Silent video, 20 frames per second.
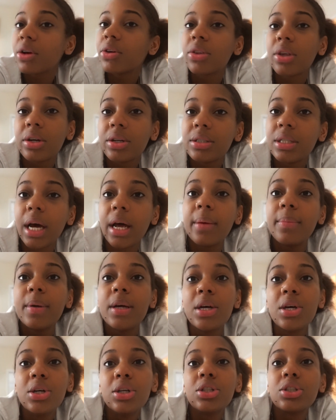or third time.
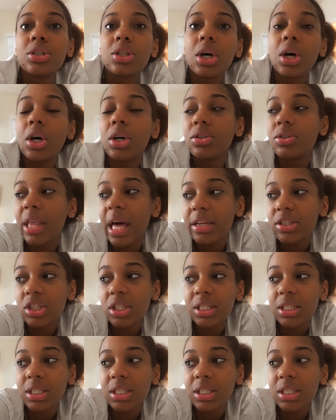So that's